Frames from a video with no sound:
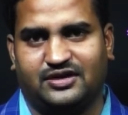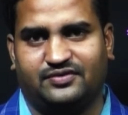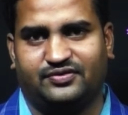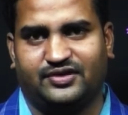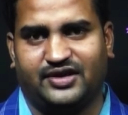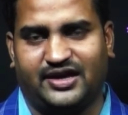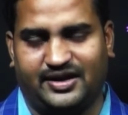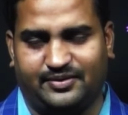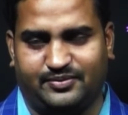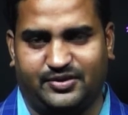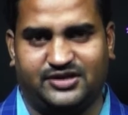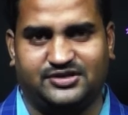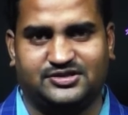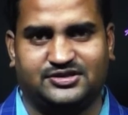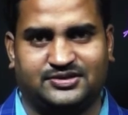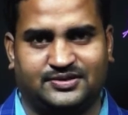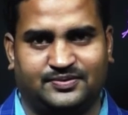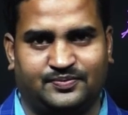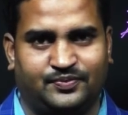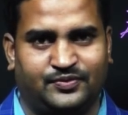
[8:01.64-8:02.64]
of
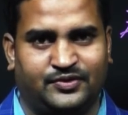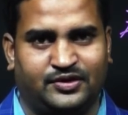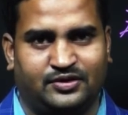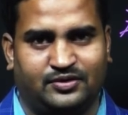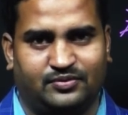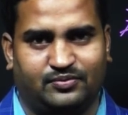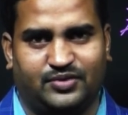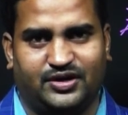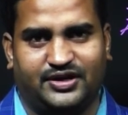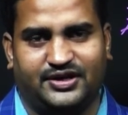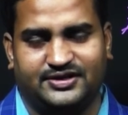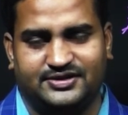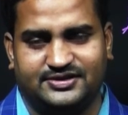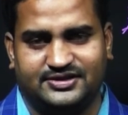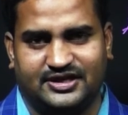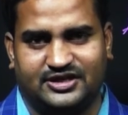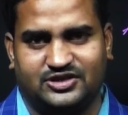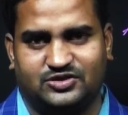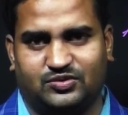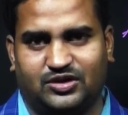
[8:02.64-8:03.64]
gametes, but in
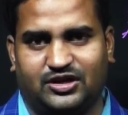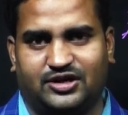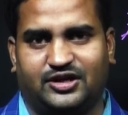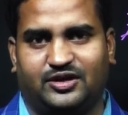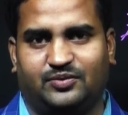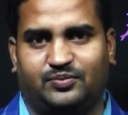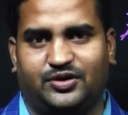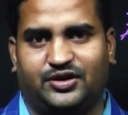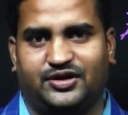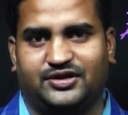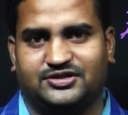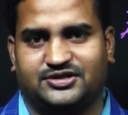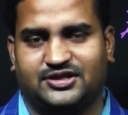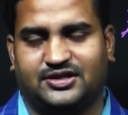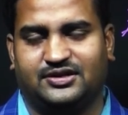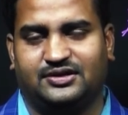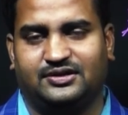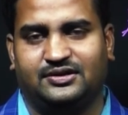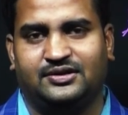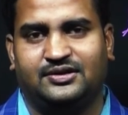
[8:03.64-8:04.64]
sexual
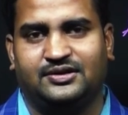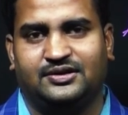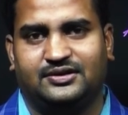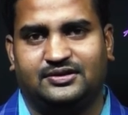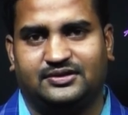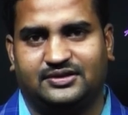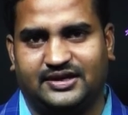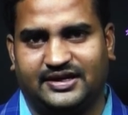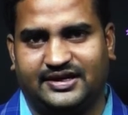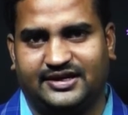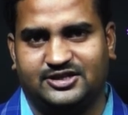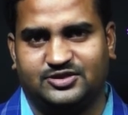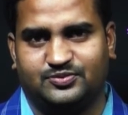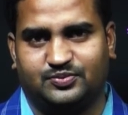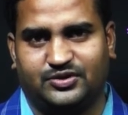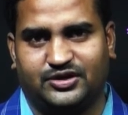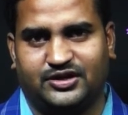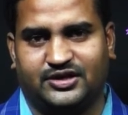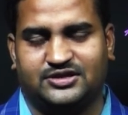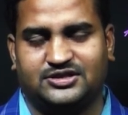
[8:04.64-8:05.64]
reproduction, there is
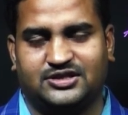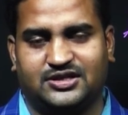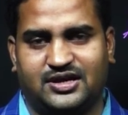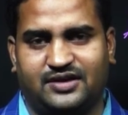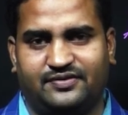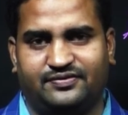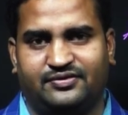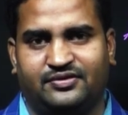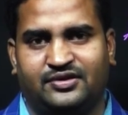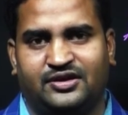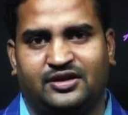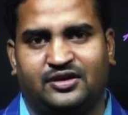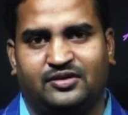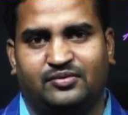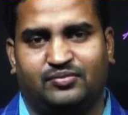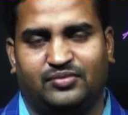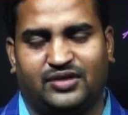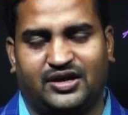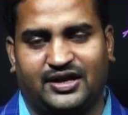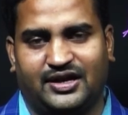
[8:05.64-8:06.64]
production of
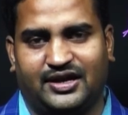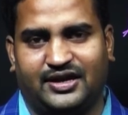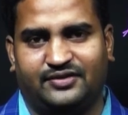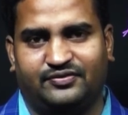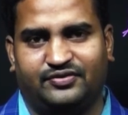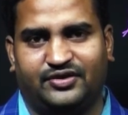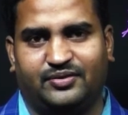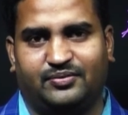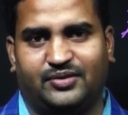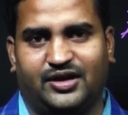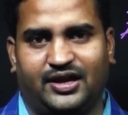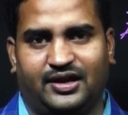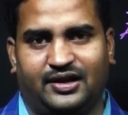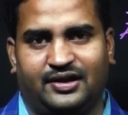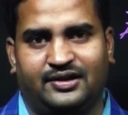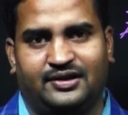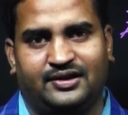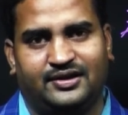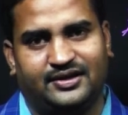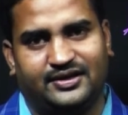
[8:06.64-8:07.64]
male and female
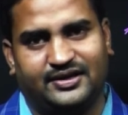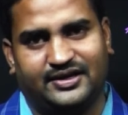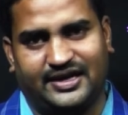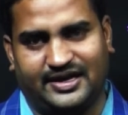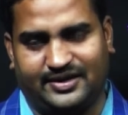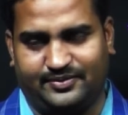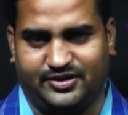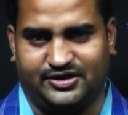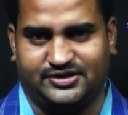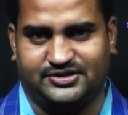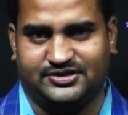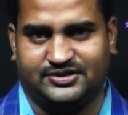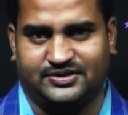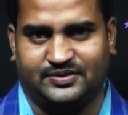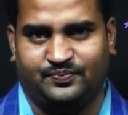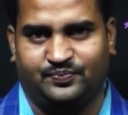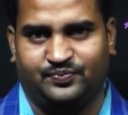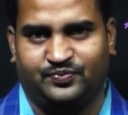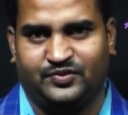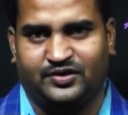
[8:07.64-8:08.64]
gametes.
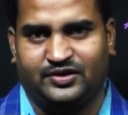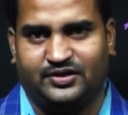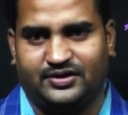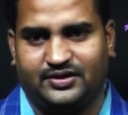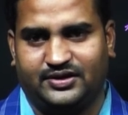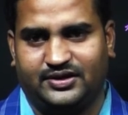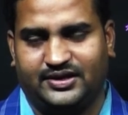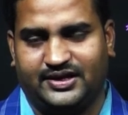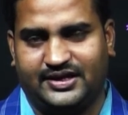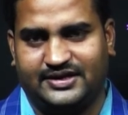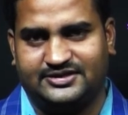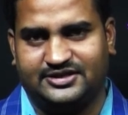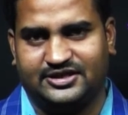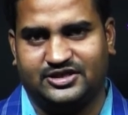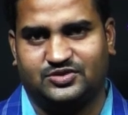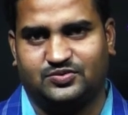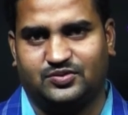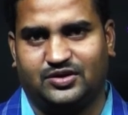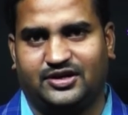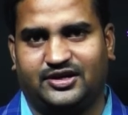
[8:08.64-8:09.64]
In
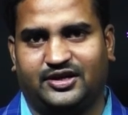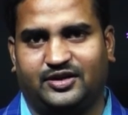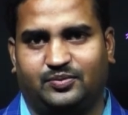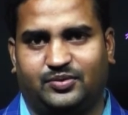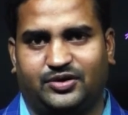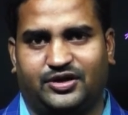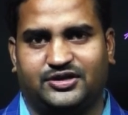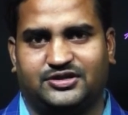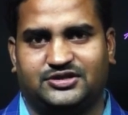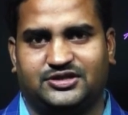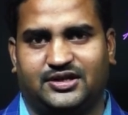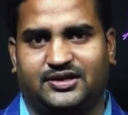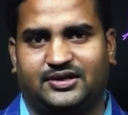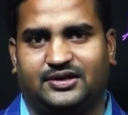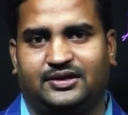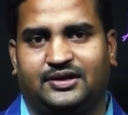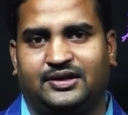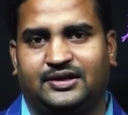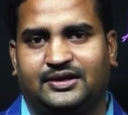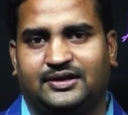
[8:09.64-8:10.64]
asexual
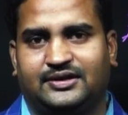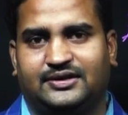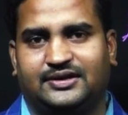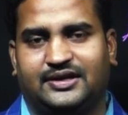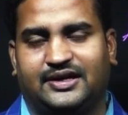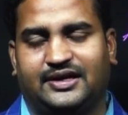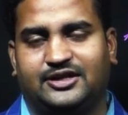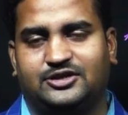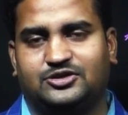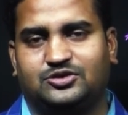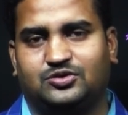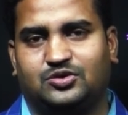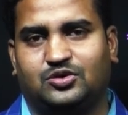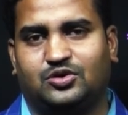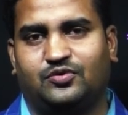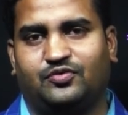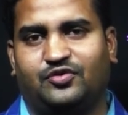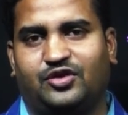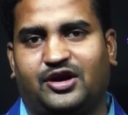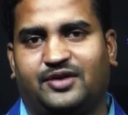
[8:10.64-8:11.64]
reproduction, there is
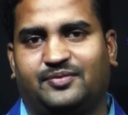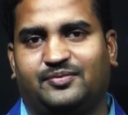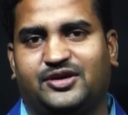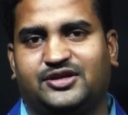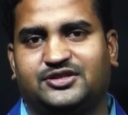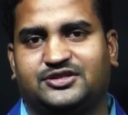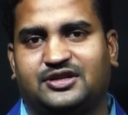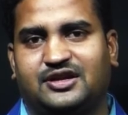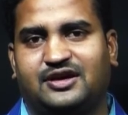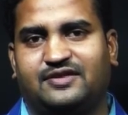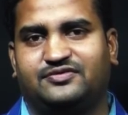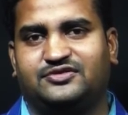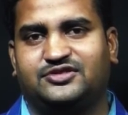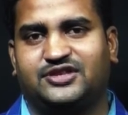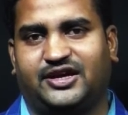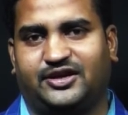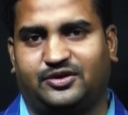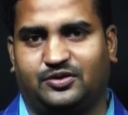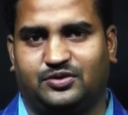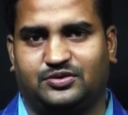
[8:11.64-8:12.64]
no formation of
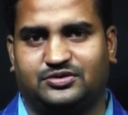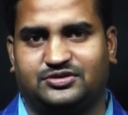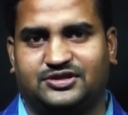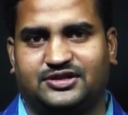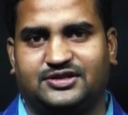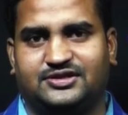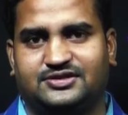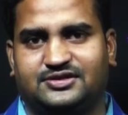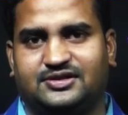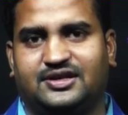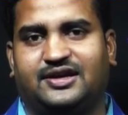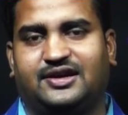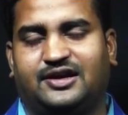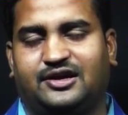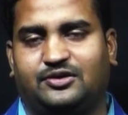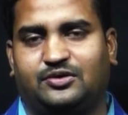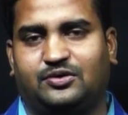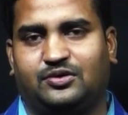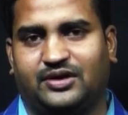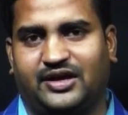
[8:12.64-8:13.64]
zygote since there
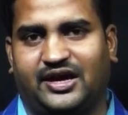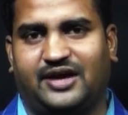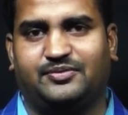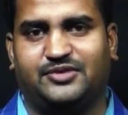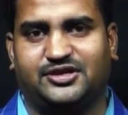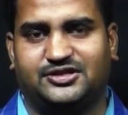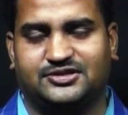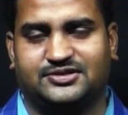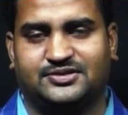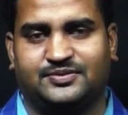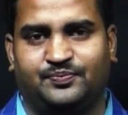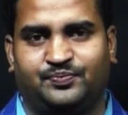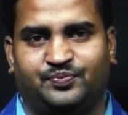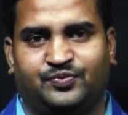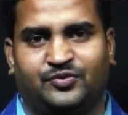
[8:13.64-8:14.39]
are no gametes.